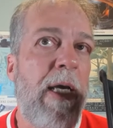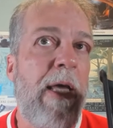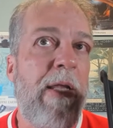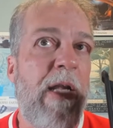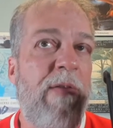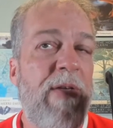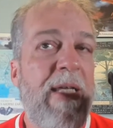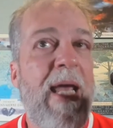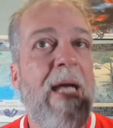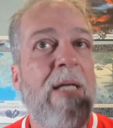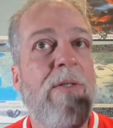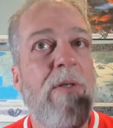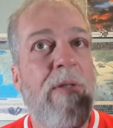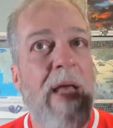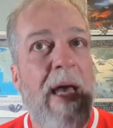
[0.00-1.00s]
And if you can't
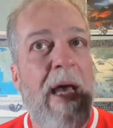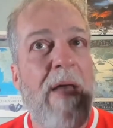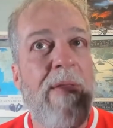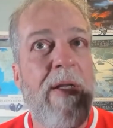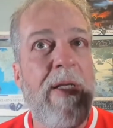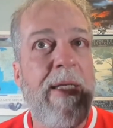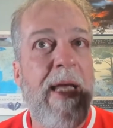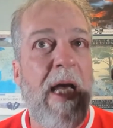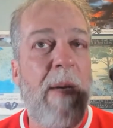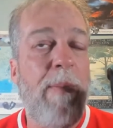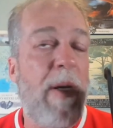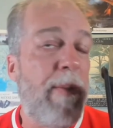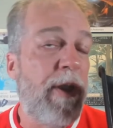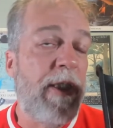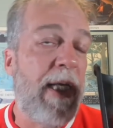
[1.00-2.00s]
do that, then you can't
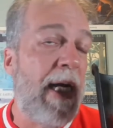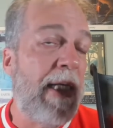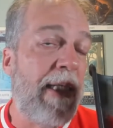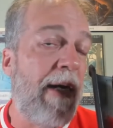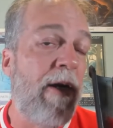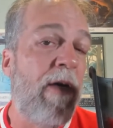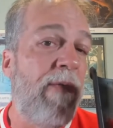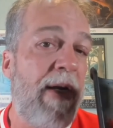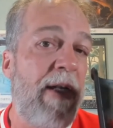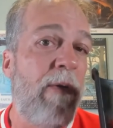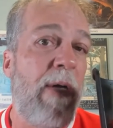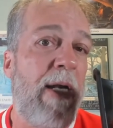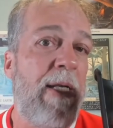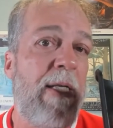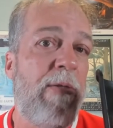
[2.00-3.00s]
publish satire of
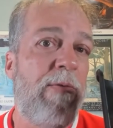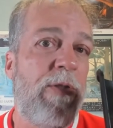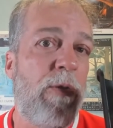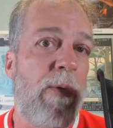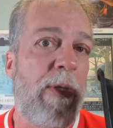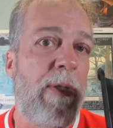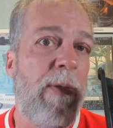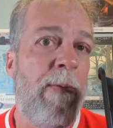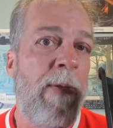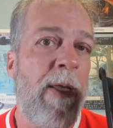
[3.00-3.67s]
any sort.